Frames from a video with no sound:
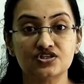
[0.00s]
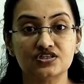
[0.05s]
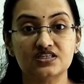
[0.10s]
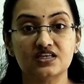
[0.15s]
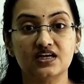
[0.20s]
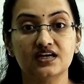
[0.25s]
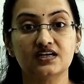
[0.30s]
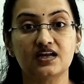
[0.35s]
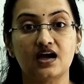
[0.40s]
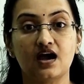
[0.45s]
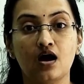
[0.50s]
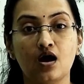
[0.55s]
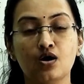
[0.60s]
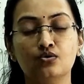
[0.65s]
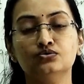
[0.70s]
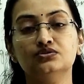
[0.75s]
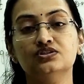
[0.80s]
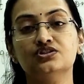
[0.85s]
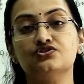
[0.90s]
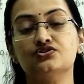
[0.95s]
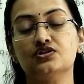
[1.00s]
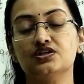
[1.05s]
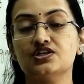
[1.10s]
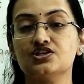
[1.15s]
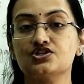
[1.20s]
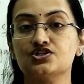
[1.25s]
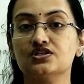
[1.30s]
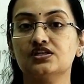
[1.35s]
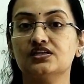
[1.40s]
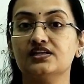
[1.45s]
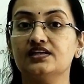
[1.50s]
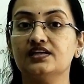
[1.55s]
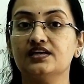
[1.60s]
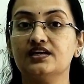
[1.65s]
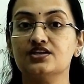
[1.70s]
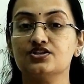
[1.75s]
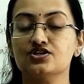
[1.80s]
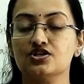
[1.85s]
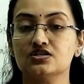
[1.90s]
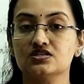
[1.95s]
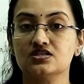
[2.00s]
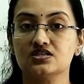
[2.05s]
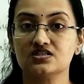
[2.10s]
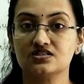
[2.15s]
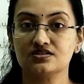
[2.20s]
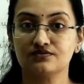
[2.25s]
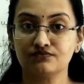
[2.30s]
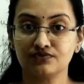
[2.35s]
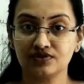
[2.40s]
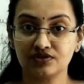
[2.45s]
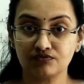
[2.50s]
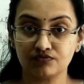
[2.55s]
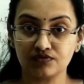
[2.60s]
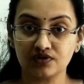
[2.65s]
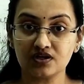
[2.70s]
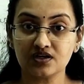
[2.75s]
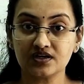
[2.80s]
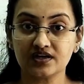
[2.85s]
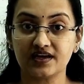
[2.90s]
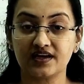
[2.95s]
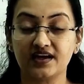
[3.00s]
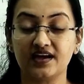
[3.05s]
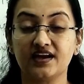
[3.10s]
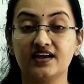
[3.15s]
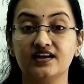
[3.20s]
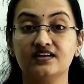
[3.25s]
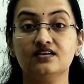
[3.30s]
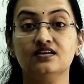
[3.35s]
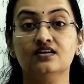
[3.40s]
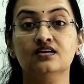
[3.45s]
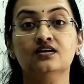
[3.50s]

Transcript: that how this traditional irrigation system will work and